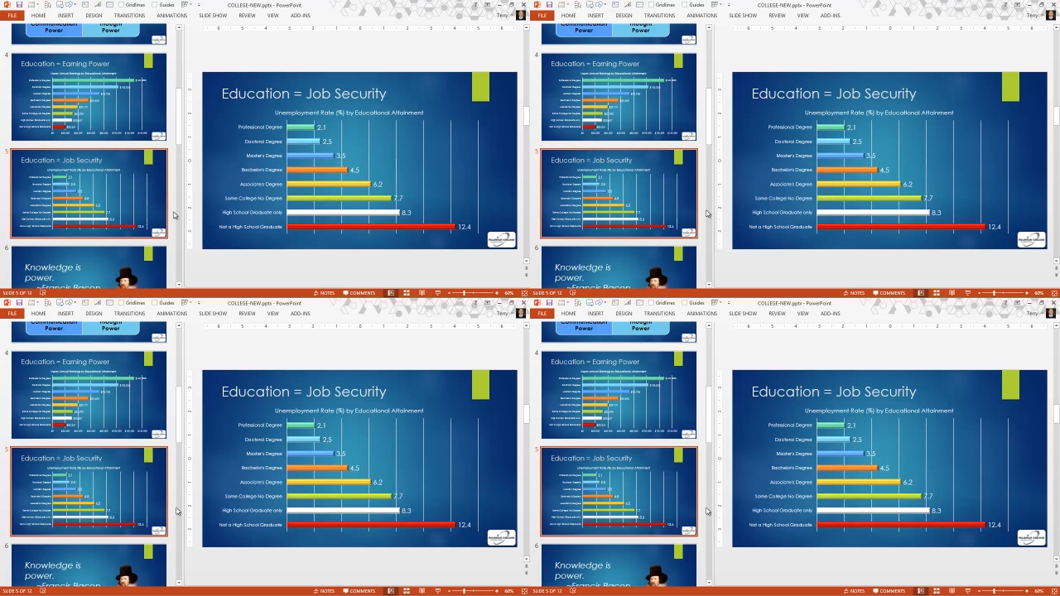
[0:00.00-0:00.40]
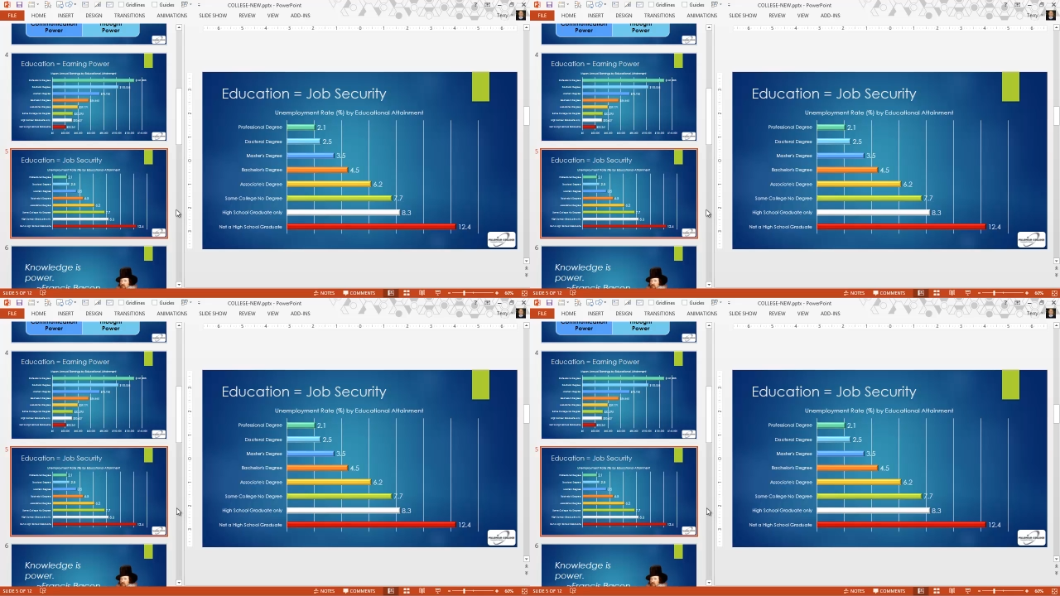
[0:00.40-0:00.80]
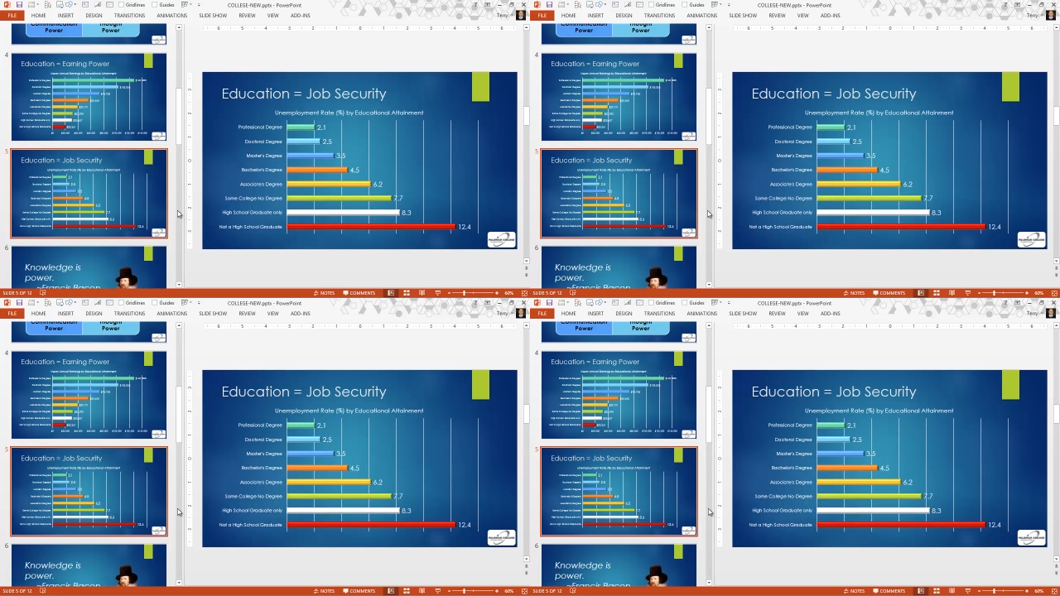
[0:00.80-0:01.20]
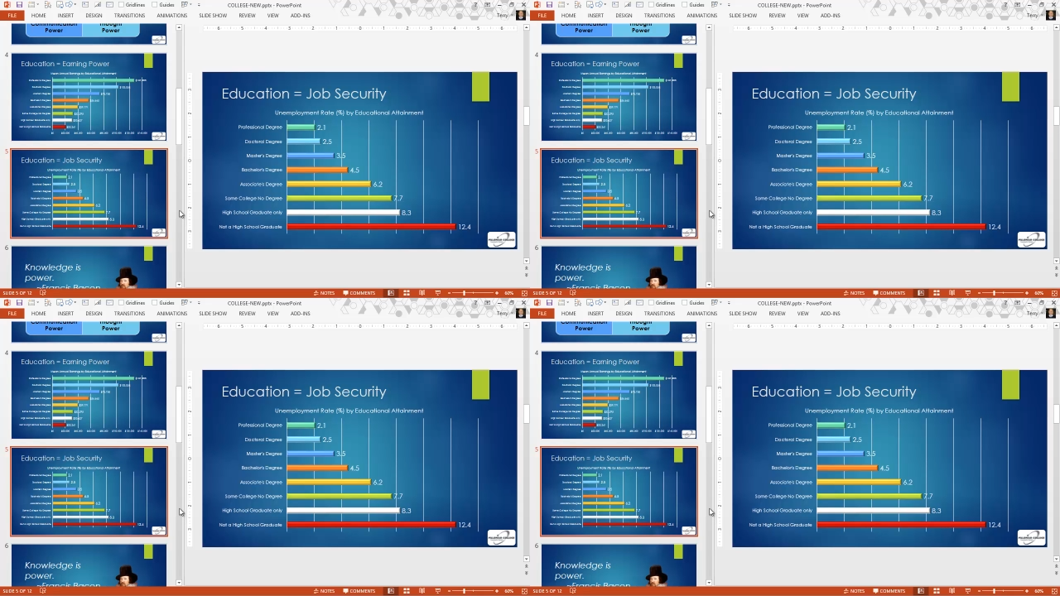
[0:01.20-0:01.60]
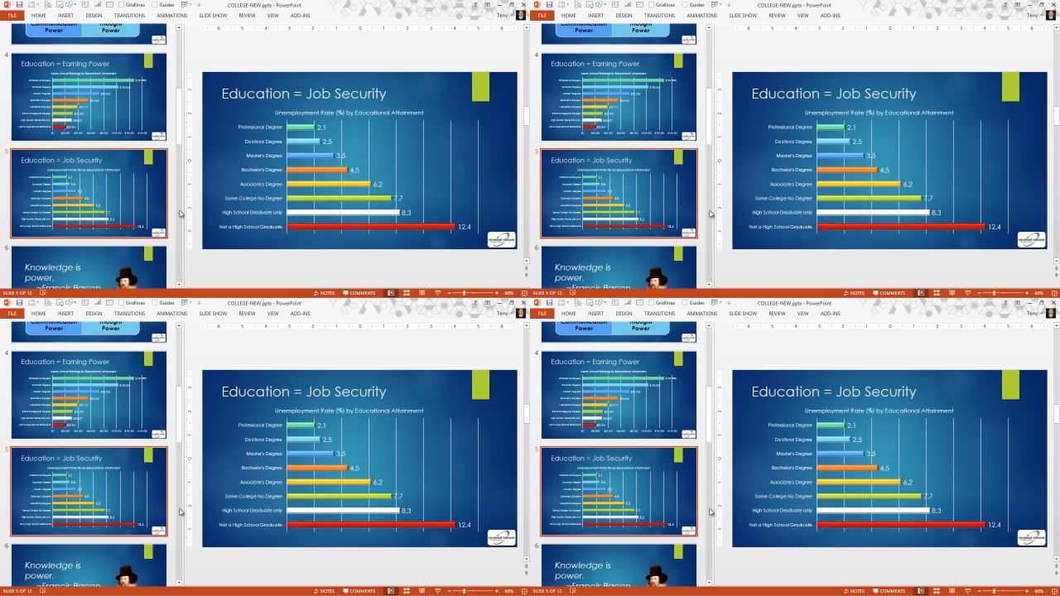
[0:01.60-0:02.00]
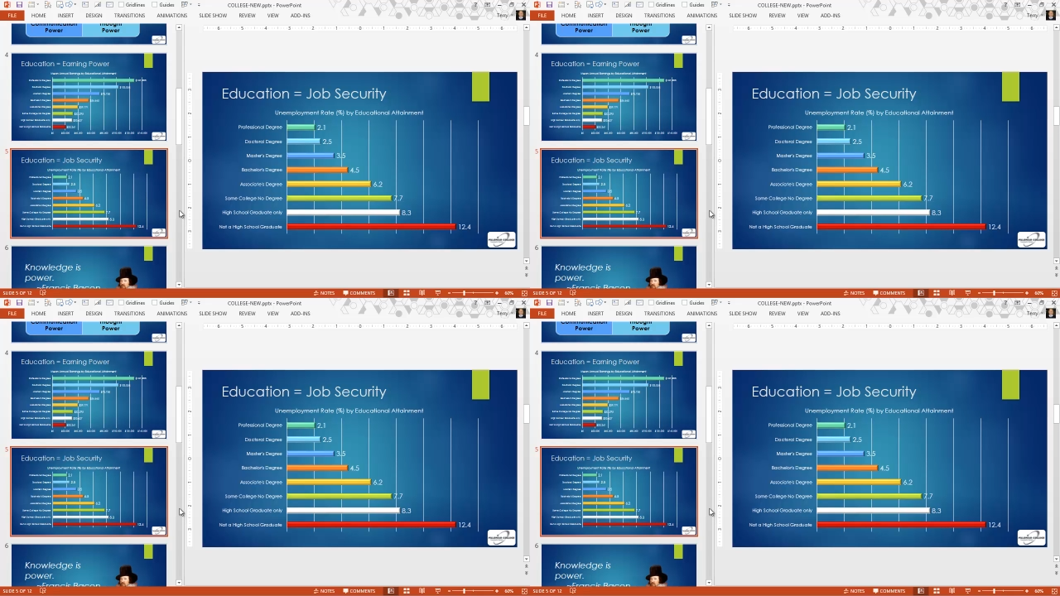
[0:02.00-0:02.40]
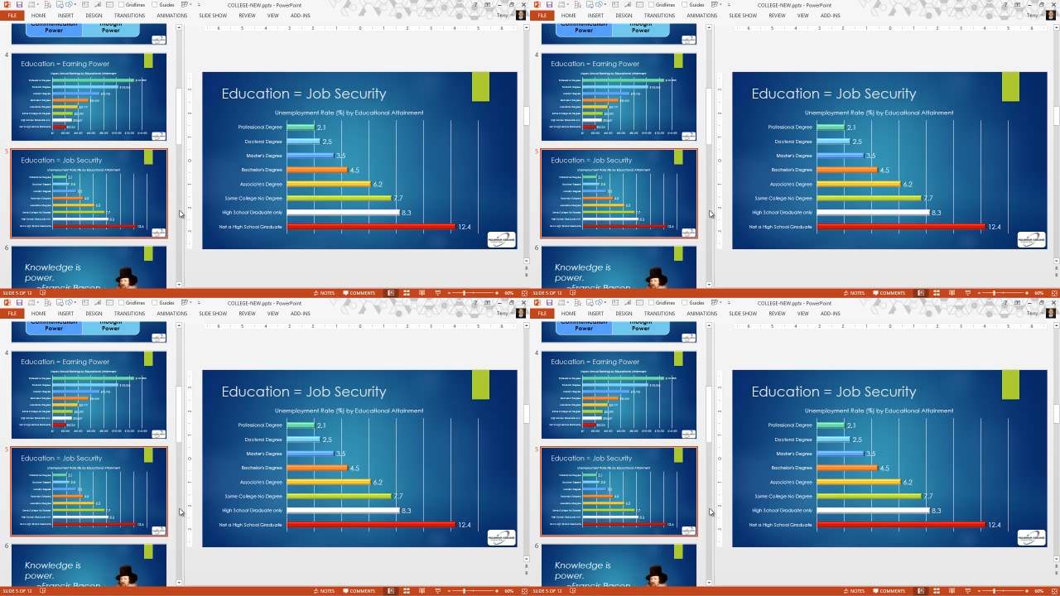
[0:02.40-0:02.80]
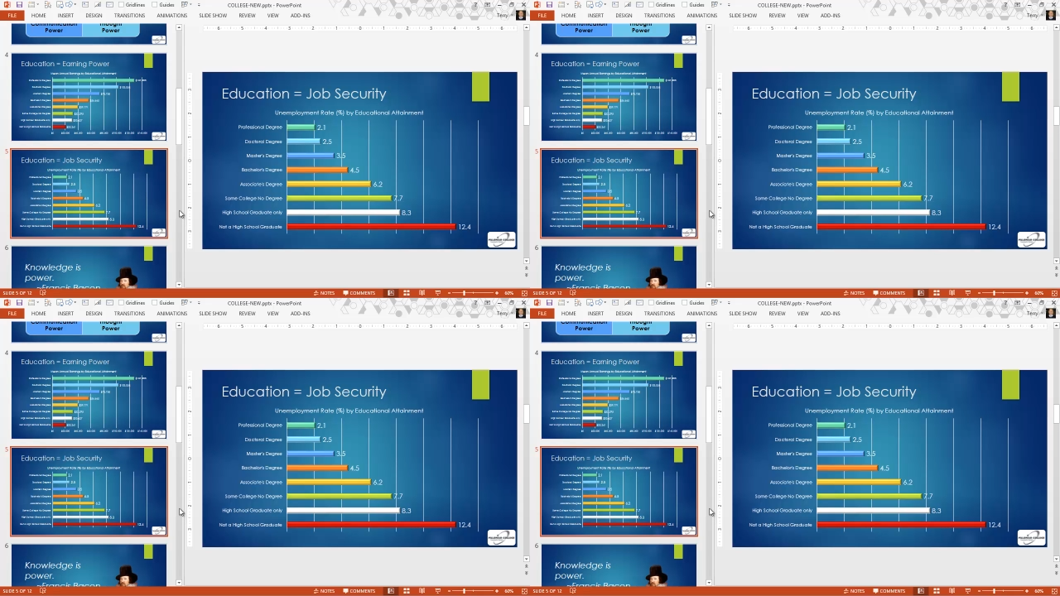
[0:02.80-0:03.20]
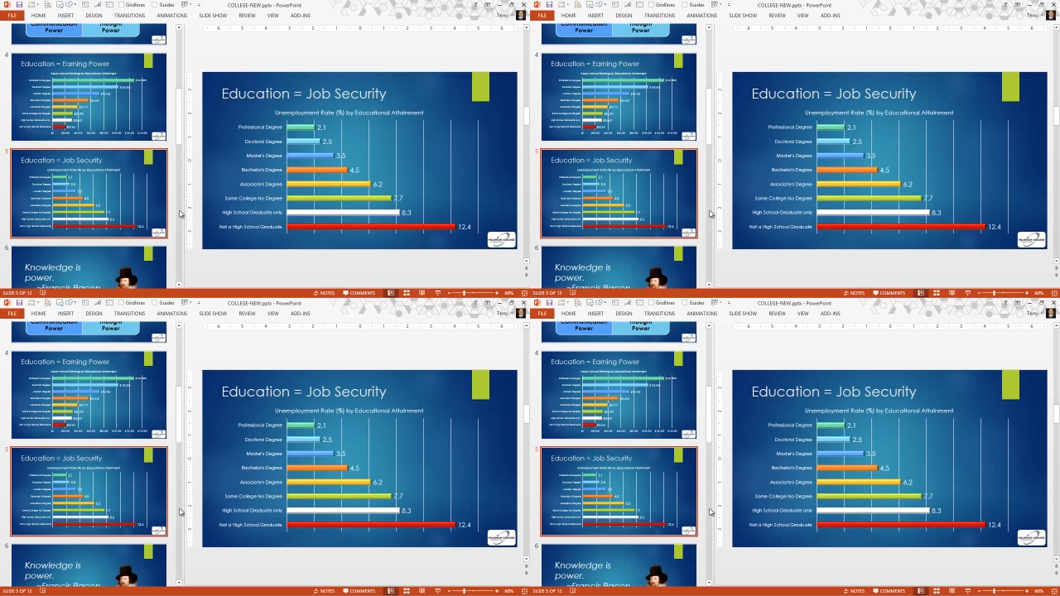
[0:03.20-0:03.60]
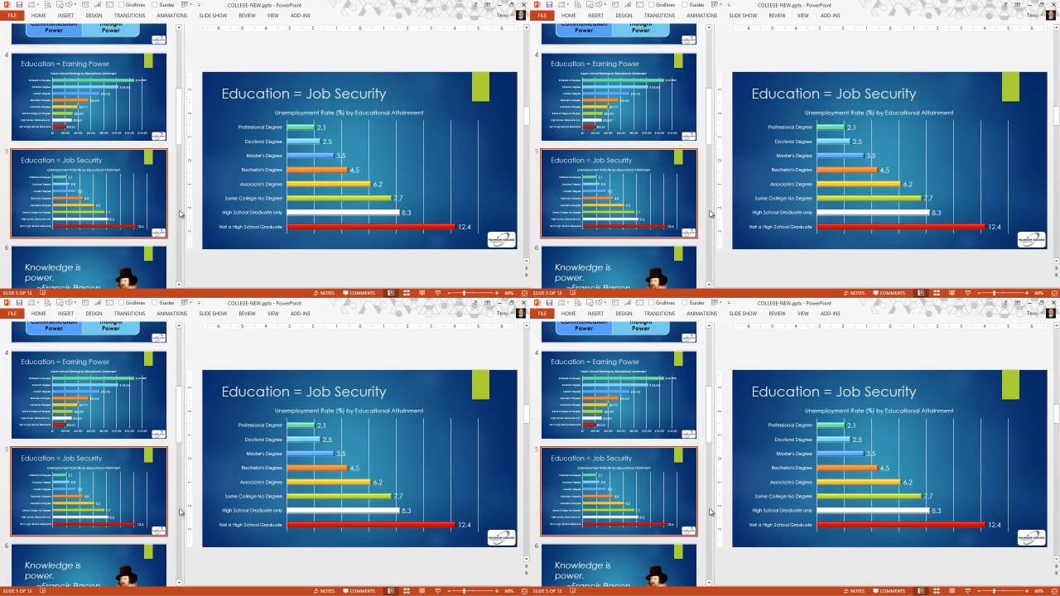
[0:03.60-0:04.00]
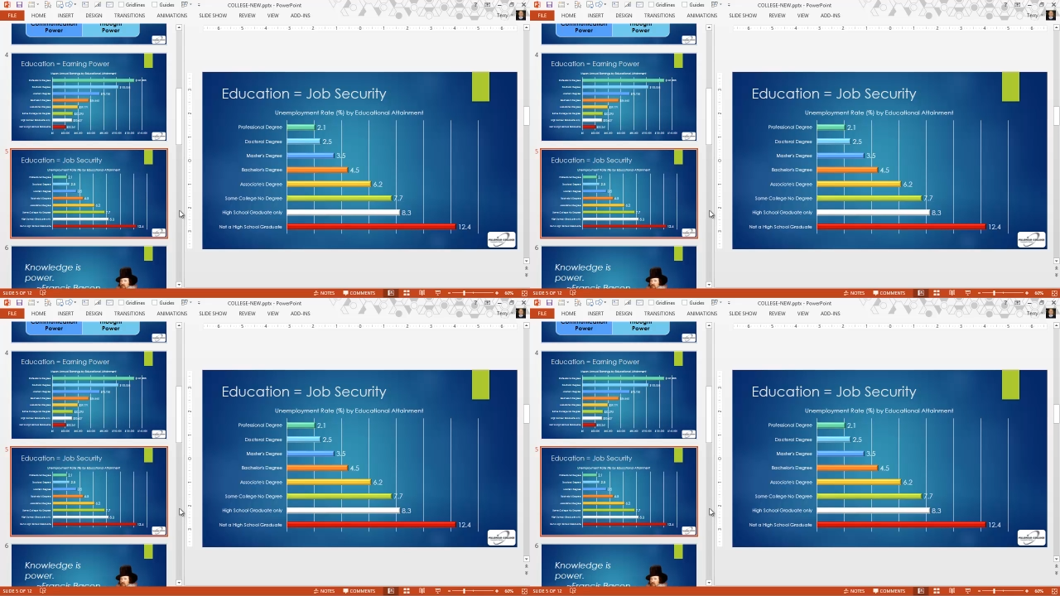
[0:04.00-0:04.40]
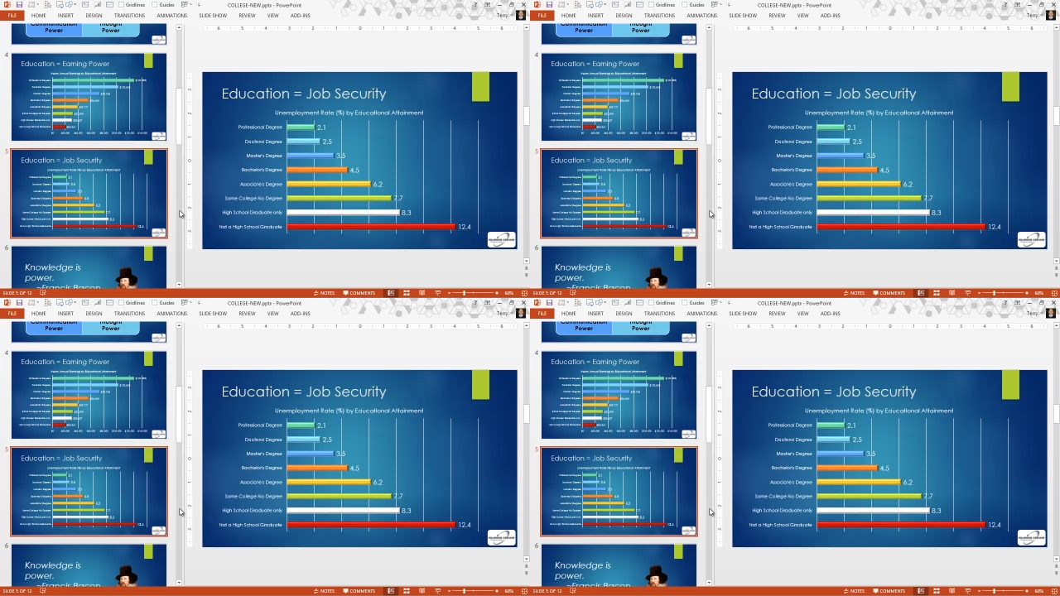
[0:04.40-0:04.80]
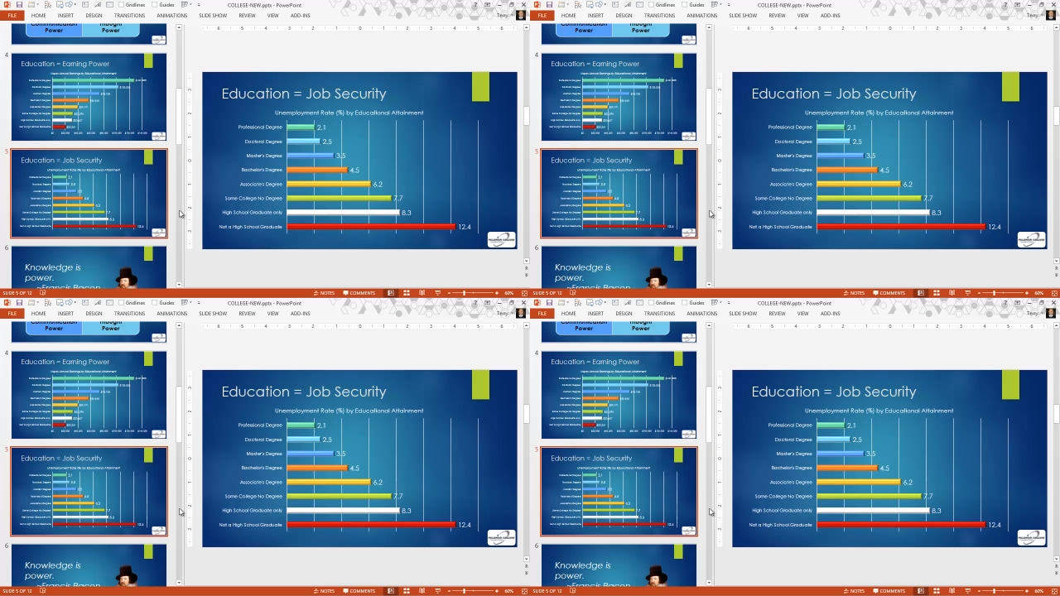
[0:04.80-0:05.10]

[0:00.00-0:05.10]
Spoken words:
(no speaker visible)